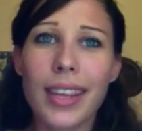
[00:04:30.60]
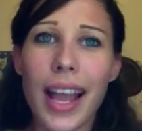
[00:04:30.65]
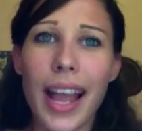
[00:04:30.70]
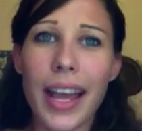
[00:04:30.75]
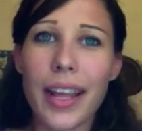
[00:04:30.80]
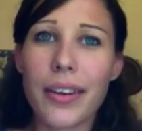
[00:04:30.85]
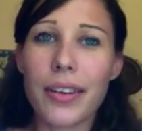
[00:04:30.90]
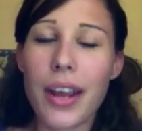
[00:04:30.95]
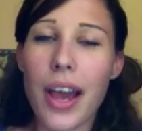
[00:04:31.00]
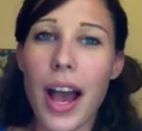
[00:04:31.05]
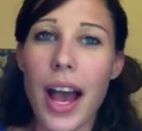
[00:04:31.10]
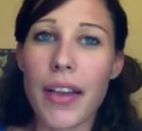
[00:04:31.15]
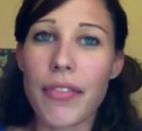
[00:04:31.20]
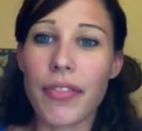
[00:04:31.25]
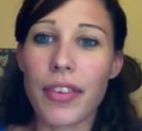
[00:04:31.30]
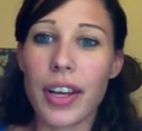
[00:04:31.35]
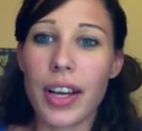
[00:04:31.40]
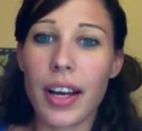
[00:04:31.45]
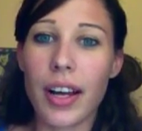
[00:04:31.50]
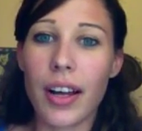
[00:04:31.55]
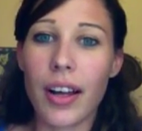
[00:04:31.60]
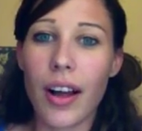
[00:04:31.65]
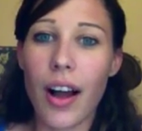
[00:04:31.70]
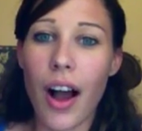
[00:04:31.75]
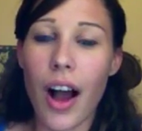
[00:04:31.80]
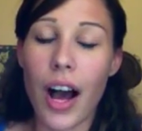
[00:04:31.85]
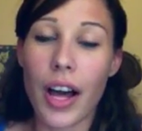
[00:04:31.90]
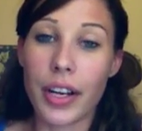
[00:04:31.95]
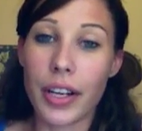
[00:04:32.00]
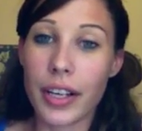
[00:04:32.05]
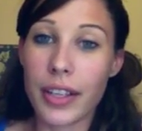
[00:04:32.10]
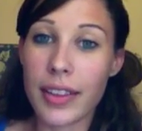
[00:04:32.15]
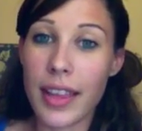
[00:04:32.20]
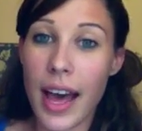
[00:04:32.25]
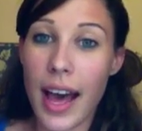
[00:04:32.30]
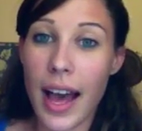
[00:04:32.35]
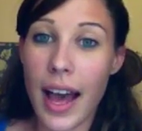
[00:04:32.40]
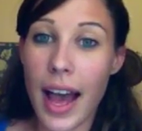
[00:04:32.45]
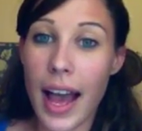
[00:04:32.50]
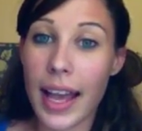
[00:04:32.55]
I don't know, I feel honored
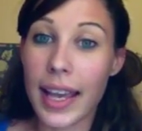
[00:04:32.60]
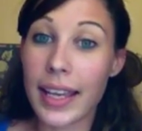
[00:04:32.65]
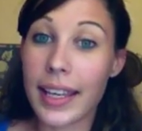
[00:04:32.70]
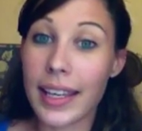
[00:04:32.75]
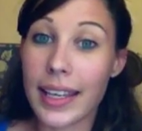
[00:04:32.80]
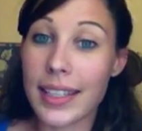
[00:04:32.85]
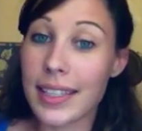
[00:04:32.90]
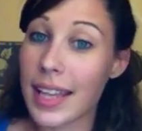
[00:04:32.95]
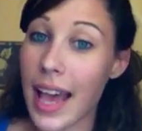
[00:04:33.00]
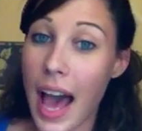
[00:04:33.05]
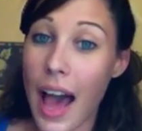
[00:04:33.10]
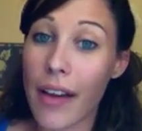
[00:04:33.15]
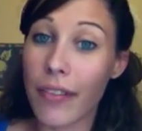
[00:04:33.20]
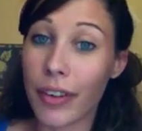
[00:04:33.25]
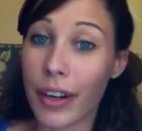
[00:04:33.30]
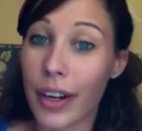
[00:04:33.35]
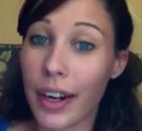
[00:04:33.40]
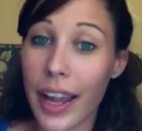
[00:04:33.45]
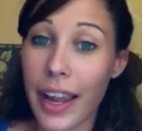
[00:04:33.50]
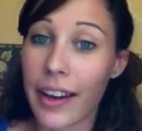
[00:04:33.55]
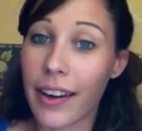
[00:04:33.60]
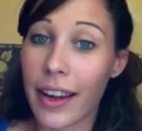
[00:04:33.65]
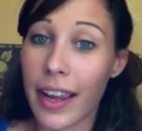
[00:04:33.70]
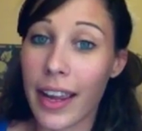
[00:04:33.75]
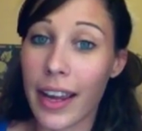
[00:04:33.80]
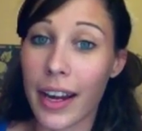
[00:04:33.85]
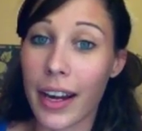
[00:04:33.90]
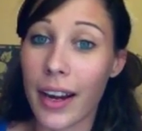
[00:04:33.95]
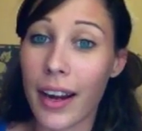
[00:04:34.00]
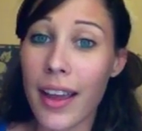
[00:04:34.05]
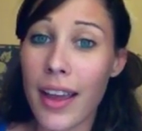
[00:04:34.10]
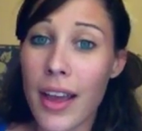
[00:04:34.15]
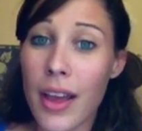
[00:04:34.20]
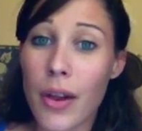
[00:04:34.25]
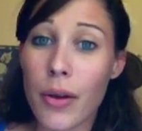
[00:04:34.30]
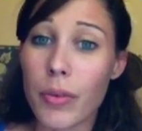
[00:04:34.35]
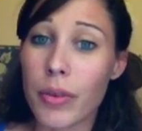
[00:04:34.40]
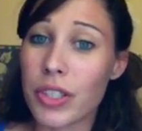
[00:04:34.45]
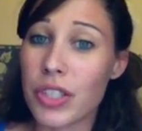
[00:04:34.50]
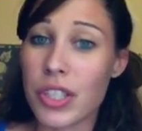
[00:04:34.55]
that I get to have her care here
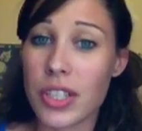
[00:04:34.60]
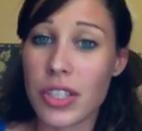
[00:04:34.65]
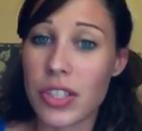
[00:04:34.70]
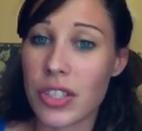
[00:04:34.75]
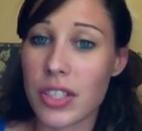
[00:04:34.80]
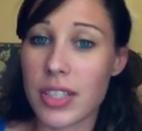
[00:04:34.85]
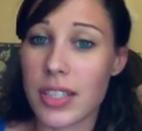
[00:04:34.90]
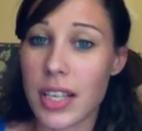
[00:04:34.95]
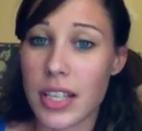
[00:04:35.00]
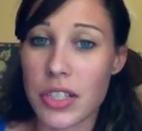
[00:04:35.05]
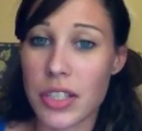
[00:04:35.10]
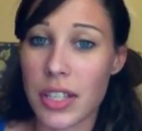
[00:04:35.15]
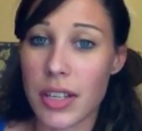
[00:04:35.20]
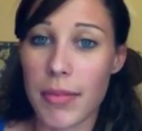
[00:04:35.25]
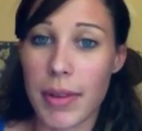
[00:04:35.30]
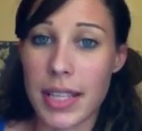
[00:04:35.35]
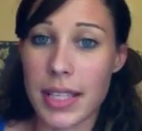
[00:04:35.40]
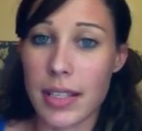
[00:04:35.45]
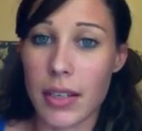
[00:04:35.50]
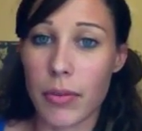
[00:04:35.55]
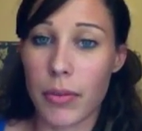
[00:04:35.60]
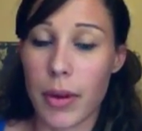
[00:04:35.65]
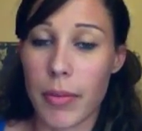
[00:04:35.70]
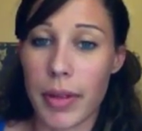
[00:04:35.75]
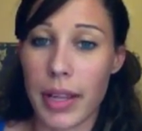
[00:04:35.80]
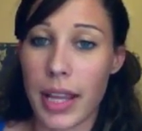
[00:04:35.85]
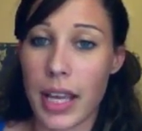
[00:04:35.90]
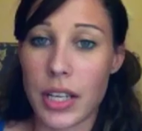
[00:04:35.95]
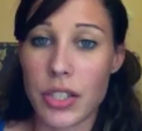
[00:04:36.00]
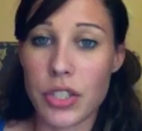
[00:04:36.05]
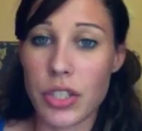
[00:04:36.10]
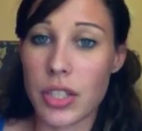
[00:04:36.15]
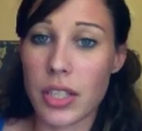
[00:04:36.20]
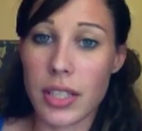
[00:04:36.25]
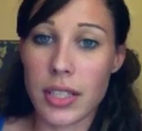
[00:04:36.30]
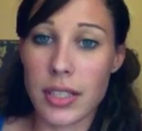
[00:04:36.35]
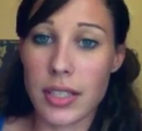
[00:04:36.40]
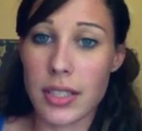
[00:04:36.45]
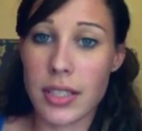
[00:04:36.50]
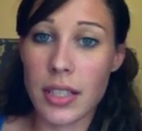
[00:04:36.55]
when she's just such an amazing woman that
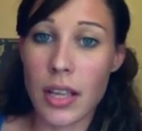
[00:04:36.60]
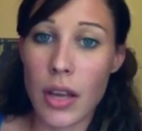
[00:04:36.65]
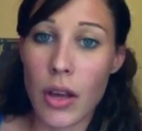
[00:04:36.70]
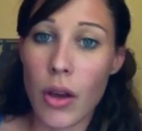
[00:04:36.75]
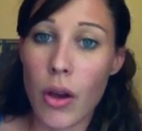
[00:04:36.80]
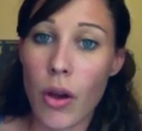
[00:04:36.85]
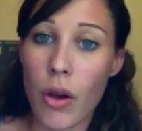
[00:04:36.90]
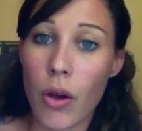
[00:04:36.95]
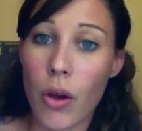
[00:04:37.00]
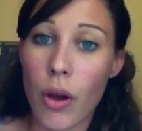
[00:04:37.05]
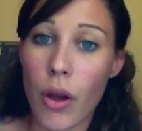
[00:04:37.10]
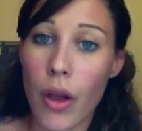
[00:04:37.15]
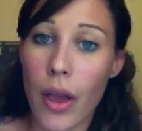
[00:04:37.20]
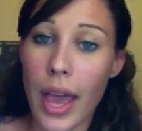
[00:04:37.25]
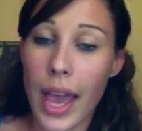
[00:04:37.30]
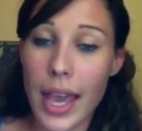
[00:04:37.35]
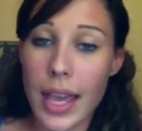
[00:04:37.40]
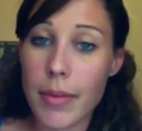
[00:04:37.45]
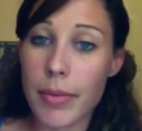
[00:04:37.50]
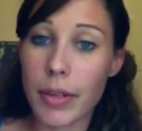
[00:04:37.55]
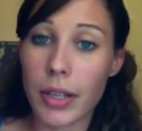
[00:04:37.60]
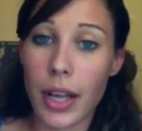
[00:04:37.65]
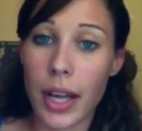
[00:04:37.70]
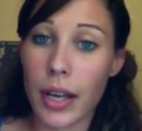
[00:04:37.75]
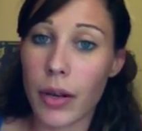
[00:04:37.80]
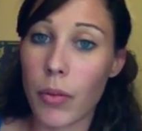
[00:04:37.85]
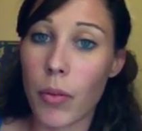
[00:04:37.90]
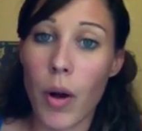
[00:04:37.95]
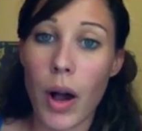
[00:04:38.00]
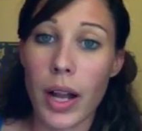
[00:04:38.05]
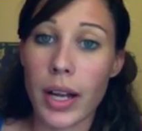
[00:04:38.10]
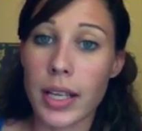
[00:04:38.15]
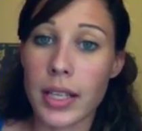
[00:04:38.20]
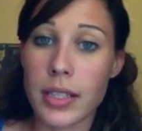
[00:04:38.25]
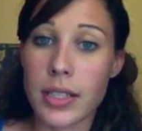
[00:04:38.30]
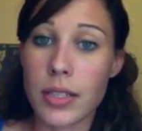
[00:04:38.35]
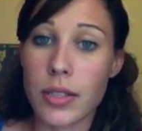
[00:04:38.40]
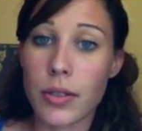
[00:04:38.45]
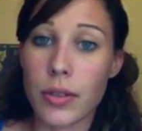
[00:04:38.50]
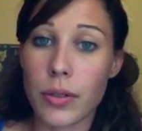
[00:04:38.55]
she's able and
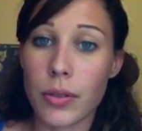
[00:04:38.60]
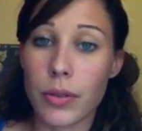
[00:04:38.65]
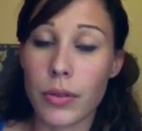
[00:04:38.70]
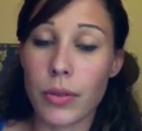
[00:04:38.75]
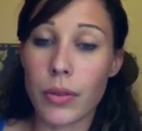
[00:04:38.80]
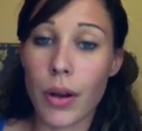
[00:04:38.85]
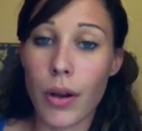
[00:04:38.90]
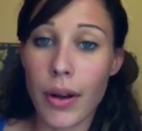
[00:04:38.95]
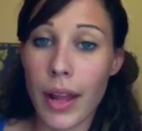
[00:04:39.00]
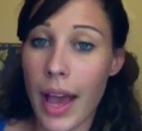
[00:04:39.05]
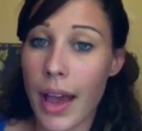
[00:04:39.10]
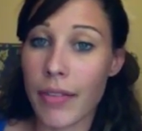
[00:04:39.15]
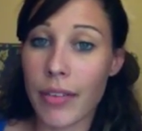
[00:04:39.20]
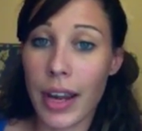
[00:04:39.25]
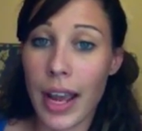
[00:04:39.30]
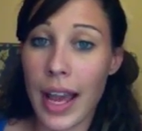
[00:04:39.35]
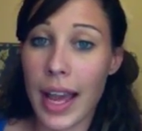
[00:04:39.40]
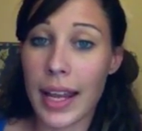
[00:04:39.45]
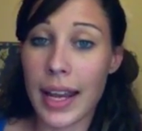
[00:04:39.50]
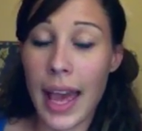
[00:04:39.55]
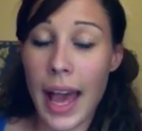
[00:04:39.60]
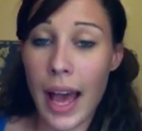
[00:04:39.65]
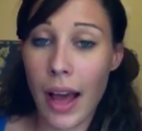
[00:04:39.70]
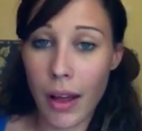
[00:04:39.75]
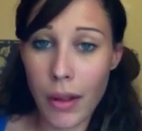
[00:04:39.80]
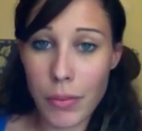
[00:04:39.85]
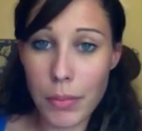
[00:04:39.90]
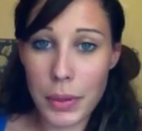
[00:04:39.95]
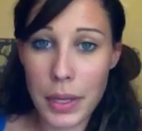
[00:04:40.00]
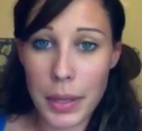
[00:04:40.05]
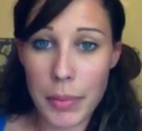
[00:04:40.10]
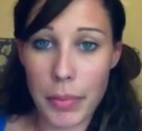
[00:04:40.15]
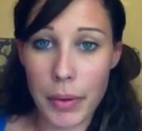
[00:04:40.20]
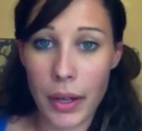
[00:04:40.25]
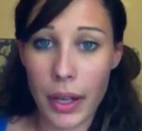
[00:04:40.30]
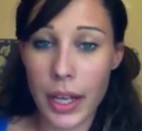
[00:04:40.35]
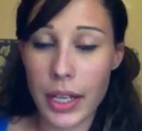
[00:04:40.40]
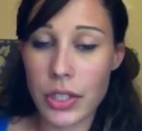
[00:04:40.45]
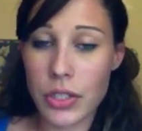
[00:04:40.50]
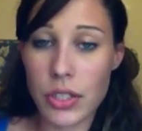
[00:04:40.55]
wanting to go to Africa and help
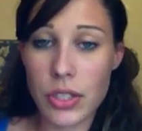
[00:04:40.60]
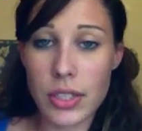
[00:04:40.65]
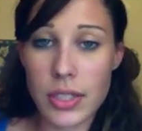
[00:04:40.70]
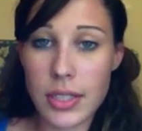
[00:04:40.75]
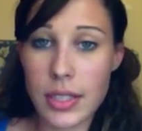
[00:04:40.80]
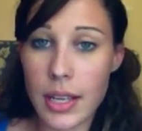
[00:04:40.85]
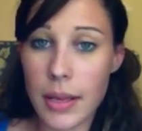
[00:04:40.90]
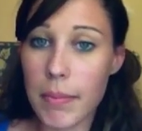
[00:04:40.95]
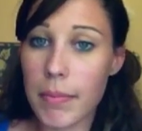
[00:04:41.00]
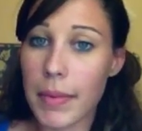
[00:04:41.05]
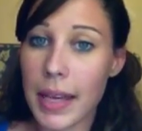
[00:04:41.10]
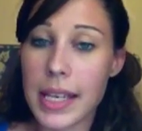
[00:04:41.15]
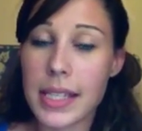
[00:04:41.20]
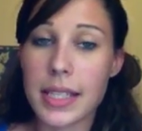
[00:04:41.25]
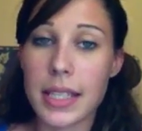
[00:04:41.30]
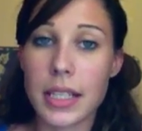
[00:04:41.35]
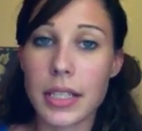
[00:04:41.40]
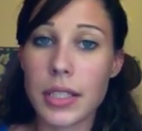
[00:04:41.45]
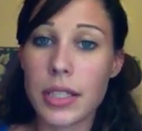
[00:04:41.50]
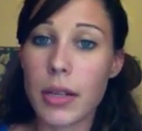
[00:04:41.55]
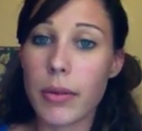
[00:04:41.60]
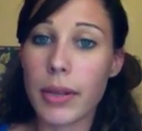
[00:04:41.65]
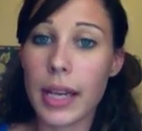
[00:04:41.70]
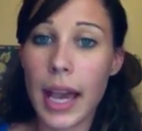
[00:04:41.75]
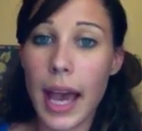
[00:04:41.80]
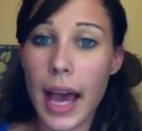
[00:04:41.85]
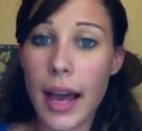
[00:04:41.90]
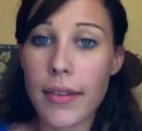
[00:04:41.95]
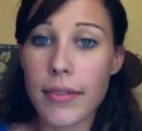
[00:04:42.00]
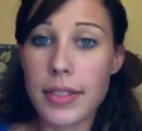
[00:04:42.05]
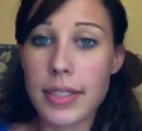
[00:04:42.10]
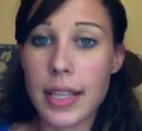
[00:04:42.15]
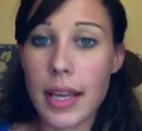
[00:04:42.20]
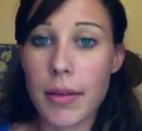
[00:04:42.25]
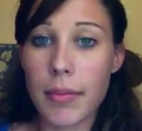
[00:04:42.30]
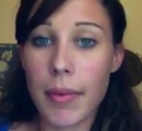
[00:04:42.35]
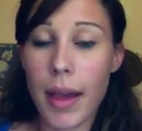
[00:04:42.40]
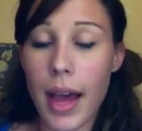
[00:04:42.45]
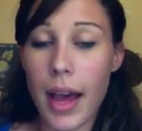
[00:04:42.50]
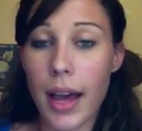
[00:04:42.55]
people. It's just amazing. So we have
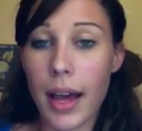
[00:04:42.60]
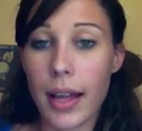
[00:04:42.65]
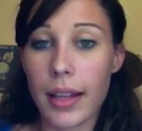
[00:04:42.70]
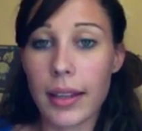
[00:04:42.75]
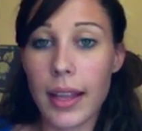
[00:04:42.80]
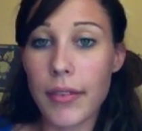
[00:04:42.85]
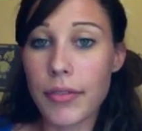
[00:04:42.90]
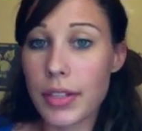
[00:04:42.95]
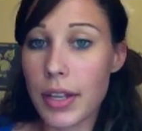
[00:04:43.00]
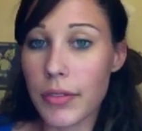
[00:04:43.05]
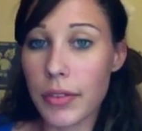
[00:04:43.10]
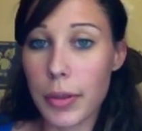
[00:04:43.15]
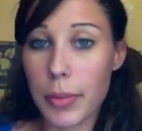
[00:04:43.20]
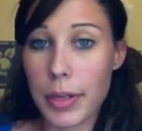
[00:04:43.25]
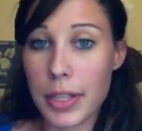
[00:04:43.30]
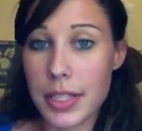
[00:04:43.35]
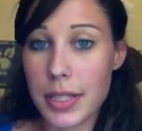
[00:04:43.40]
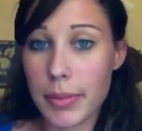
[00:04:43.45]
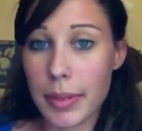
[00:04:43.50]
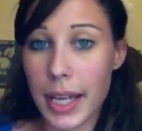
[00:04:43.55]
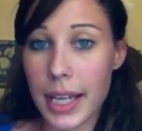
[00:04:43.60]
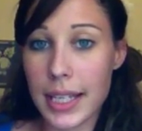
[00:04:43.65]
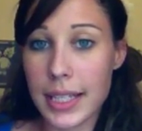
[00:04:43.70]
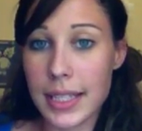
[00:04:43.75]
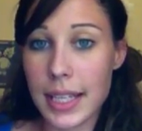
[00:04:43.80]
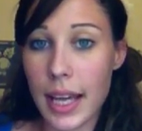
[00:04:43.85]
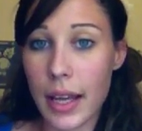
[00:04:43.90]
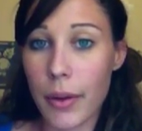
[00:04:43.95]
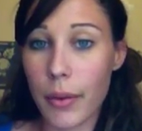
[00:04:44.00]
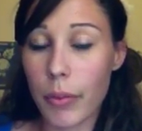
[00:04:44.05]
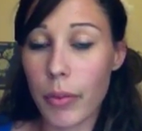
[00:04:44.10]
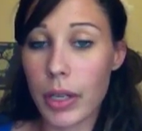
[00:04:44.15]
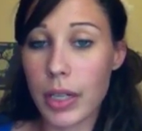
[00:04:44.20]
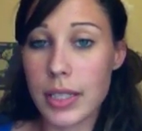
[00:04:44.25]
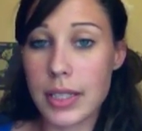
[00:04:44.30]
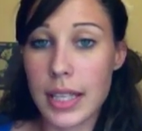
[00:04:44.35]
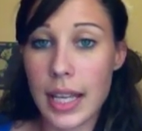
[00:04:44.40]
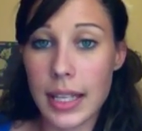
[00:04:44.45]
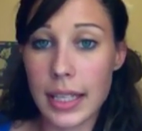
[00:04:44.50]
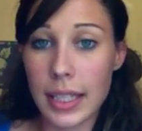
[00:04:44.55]
some leftover birth supplies that
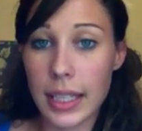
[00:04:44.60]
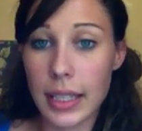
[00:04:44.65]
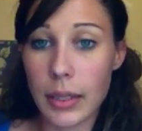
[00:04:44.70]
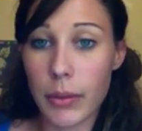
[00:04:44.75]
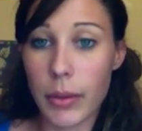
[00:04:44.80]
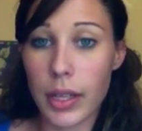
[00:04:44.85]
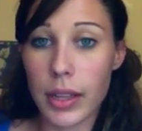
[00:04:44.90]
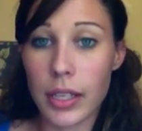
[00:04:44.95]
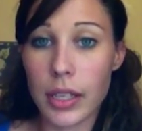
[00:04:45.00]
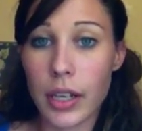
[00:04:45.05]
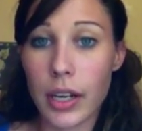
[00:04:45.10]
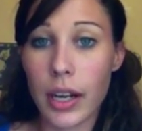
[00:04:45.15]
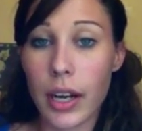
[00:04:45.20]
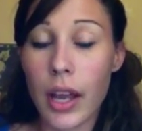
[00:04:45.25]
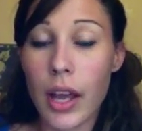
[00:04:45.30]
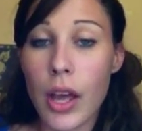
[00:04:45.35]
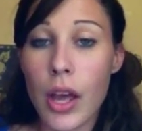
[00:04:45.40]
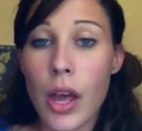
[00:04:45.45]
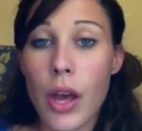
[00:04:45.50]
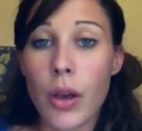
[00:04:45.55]
we're sending with her.